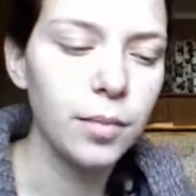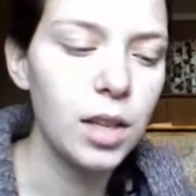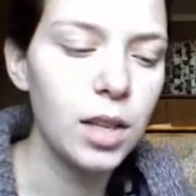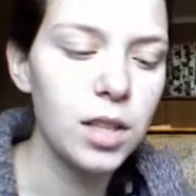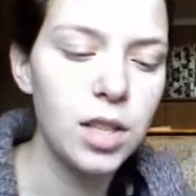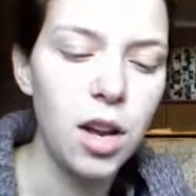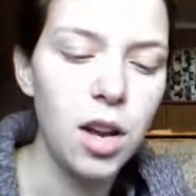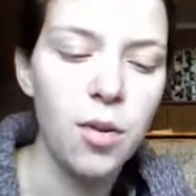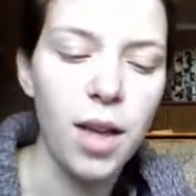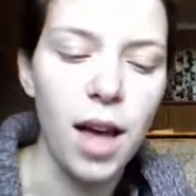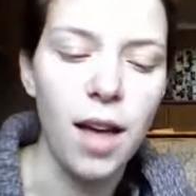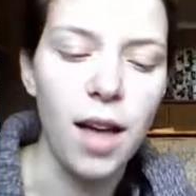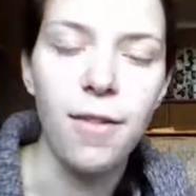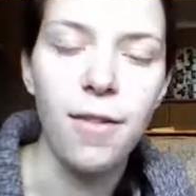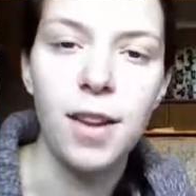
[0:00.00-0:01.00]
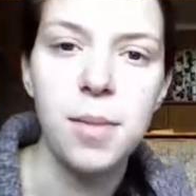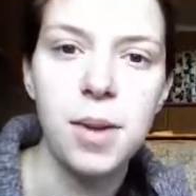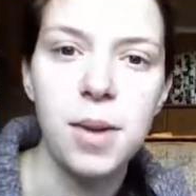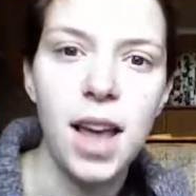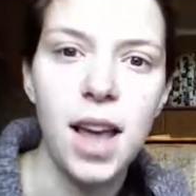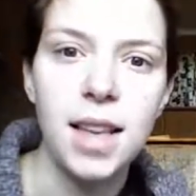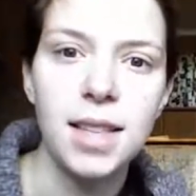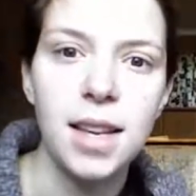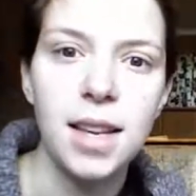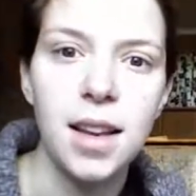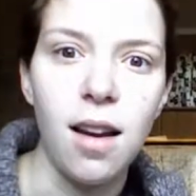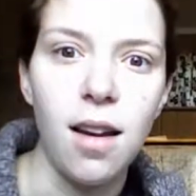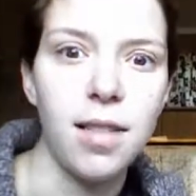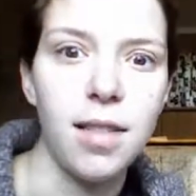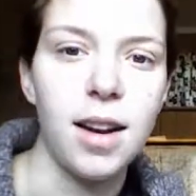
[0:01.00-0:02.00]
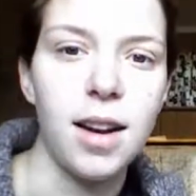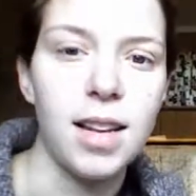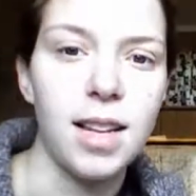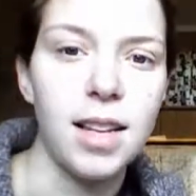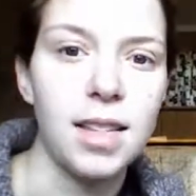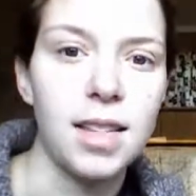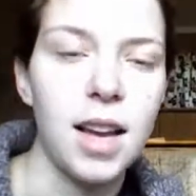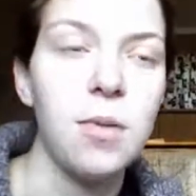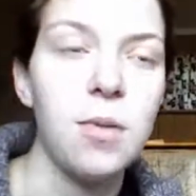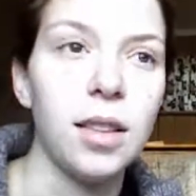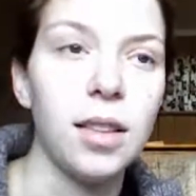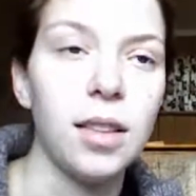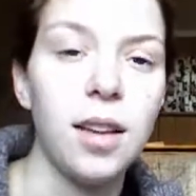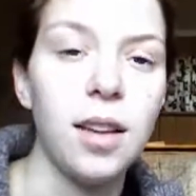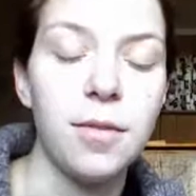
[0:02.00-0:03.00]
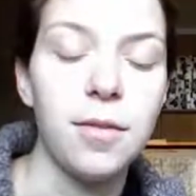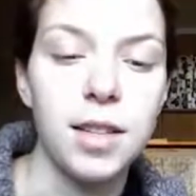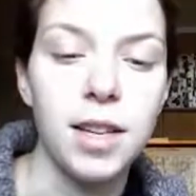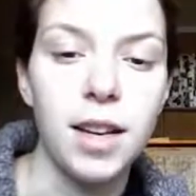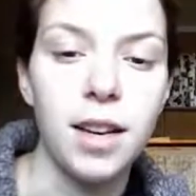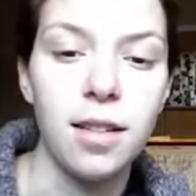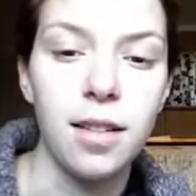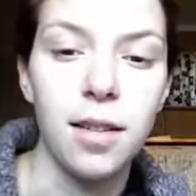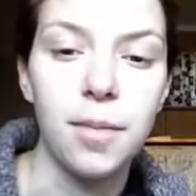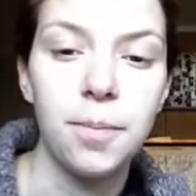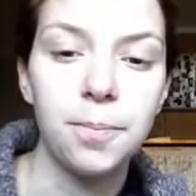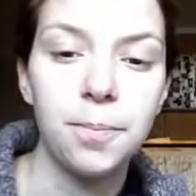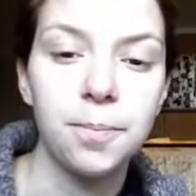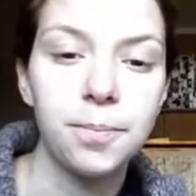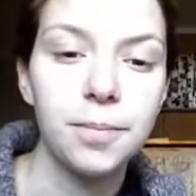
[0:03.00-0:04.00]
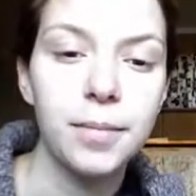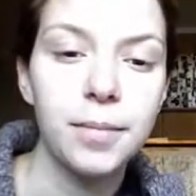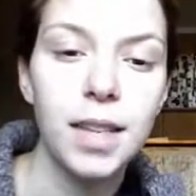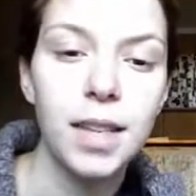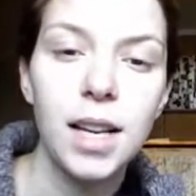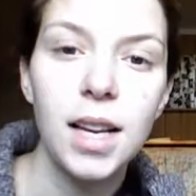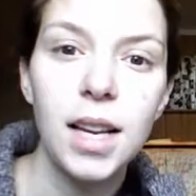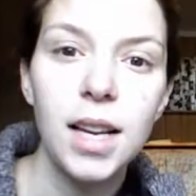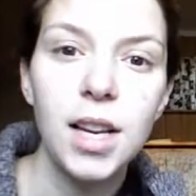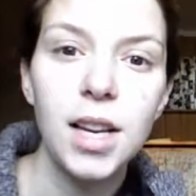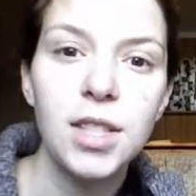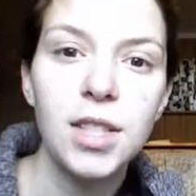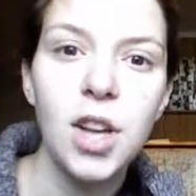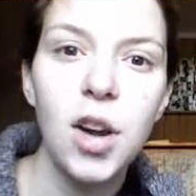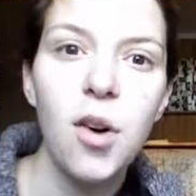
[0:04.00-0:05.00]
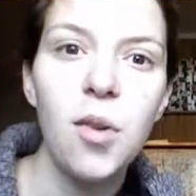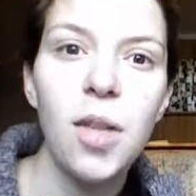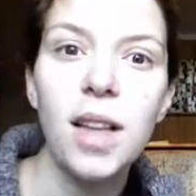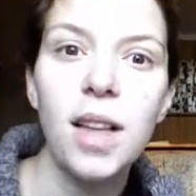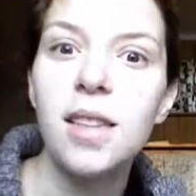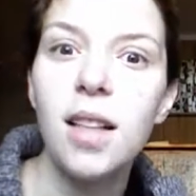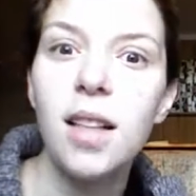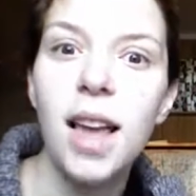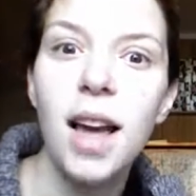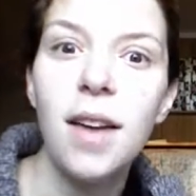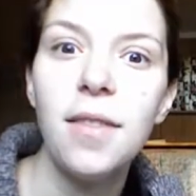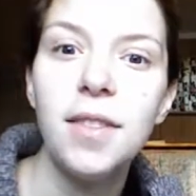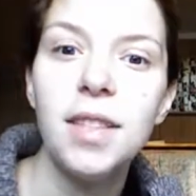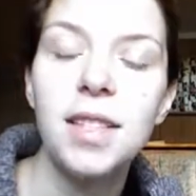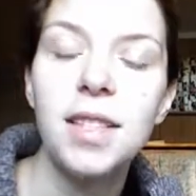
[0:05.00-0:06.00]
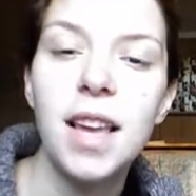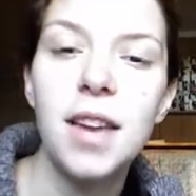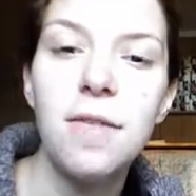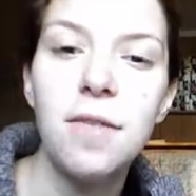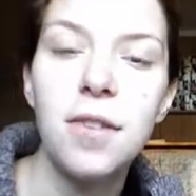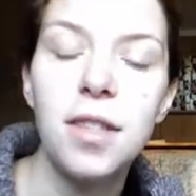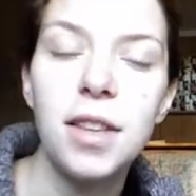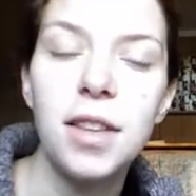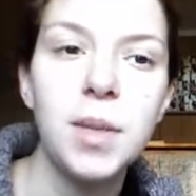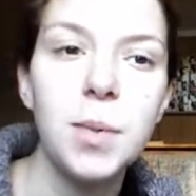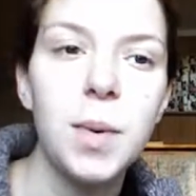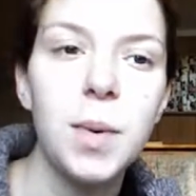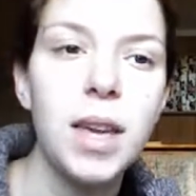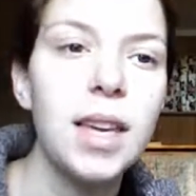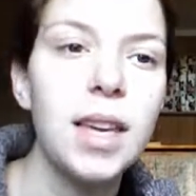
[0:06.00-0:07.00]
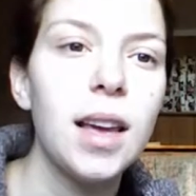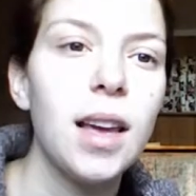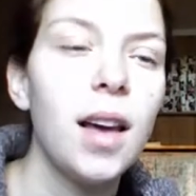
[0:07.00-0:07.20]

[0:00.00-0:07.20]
So yeah, if anybody has any other ideas, I would love to hear them. So that's all I have to say for this week.